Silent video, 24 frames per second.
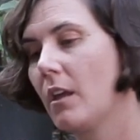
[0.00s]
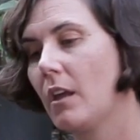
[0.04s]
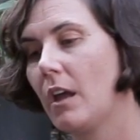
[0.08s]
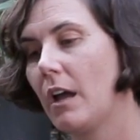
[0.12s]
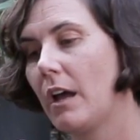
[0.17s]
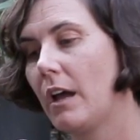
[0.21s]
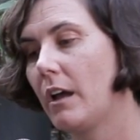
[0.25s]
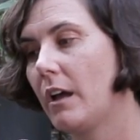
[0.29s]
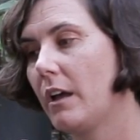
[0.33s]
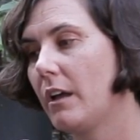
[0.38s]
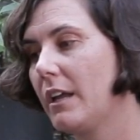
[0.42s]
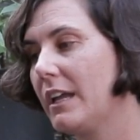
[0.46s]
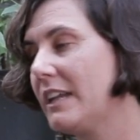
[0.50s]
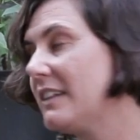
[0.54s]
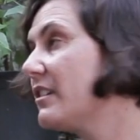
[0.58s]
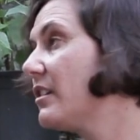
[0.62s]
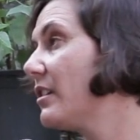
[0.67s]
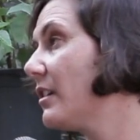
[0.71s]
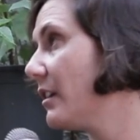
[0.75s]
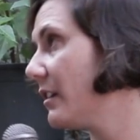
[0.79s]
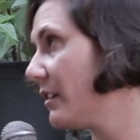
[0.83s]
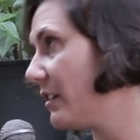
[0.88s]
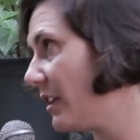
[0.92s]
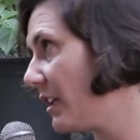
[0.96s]
uh,
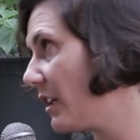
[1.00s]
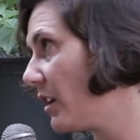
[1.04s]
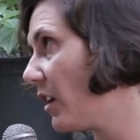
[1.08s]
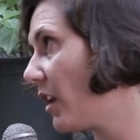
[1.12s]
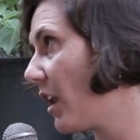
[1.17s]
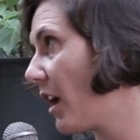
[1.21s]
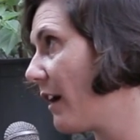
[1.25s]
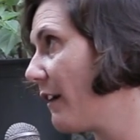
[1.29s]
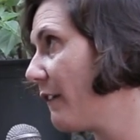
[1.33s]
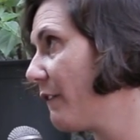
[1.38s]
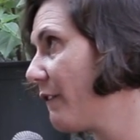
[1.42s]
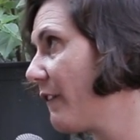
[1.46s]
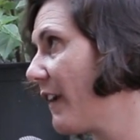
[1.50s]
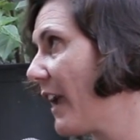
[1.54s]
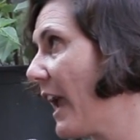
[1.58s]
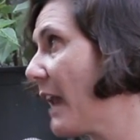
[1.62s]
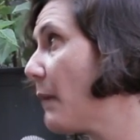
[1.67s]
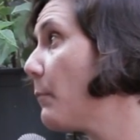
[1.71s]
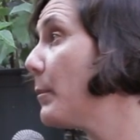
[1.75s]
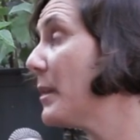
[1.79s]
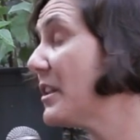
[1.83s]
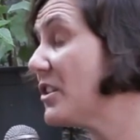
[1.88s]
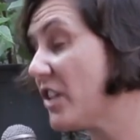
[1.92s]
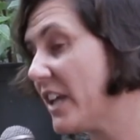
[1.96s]
incidents in your life. And
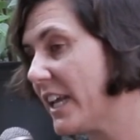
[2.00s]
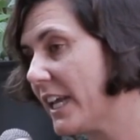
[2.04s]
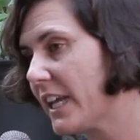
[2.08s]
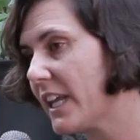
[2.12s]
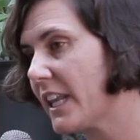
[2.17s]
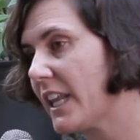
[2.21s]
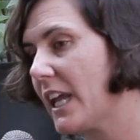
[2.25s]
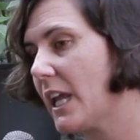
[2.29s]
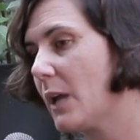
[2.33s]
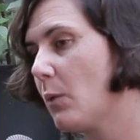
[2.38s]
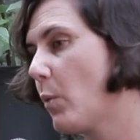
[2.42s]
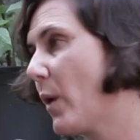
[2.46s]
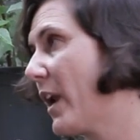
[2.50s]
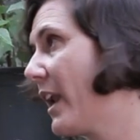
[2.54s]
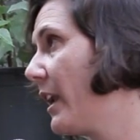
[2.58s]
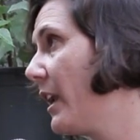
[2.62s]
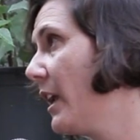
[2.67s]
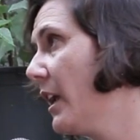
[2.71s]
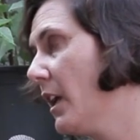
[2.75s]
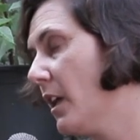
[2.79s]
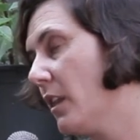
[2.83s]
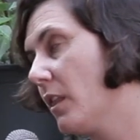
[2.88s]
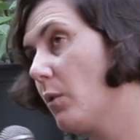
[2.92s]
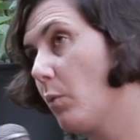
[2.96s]
particularly when
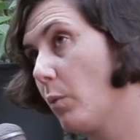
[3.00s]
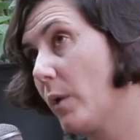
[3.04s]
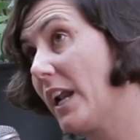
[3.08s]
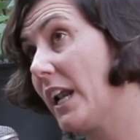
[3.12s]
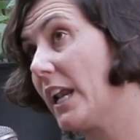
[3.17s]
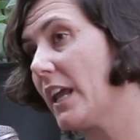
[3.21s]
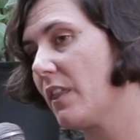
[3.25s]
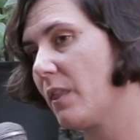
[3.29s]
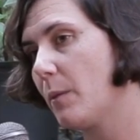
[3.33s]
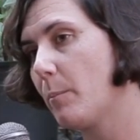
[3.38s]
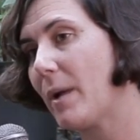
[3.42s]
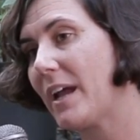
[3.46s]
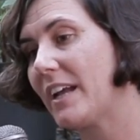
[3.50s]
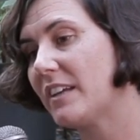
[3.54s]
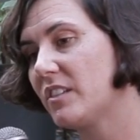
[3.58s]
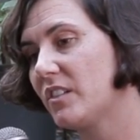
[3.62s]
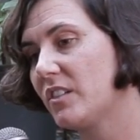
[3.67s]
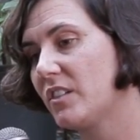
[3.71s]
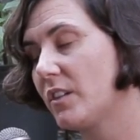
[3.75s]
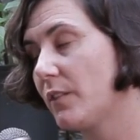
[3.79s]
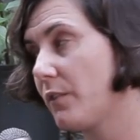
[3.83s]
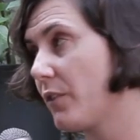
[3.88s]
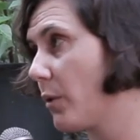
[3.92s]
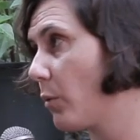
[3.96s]
really the
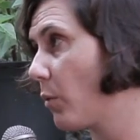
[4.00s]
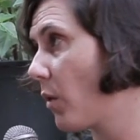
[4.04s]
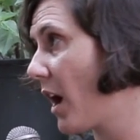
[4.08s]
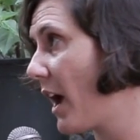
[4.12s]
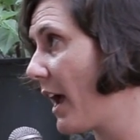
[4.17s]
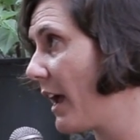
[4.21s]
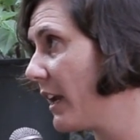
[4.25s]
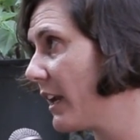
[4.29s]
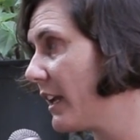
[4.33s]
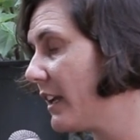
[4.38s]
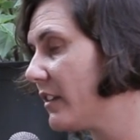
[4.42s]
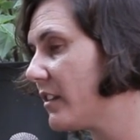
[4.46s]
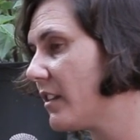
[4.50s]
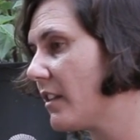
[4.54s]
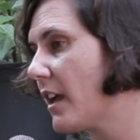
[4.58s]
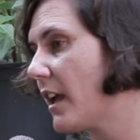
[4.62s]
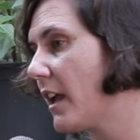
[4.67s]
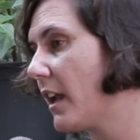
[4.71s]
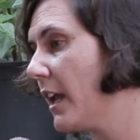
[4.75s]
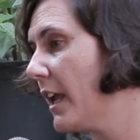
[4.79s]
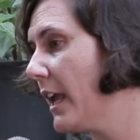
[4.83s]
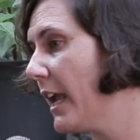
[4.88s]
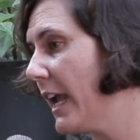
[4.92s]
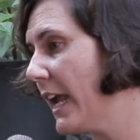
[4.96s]
basis of the right is that
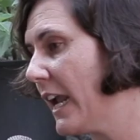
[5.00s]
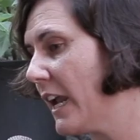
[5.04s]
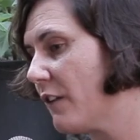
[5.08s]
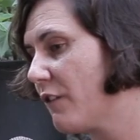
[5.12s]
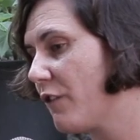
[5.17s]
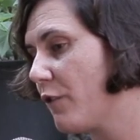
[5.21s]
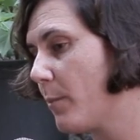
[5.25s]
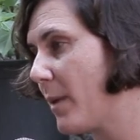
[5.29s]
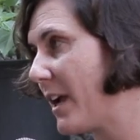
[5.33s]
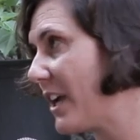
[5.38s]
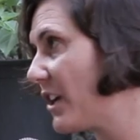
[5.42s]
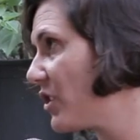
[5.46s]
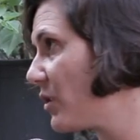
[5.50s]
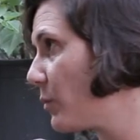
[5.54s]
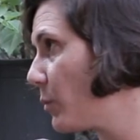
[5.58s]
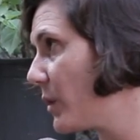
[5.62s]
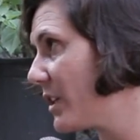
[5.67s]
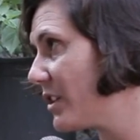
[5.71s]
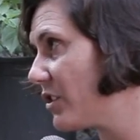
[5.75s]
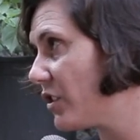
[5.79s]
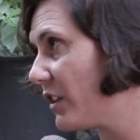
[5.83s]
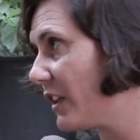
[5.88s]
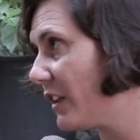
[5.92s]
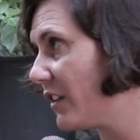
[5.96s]
information
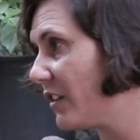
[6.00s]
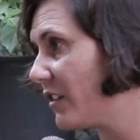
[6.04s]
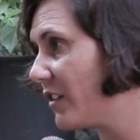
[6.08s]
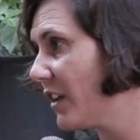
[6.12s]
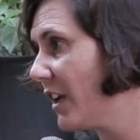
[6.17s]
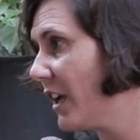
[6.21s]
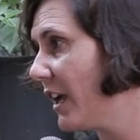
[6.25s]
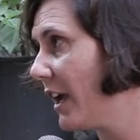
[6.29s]
which is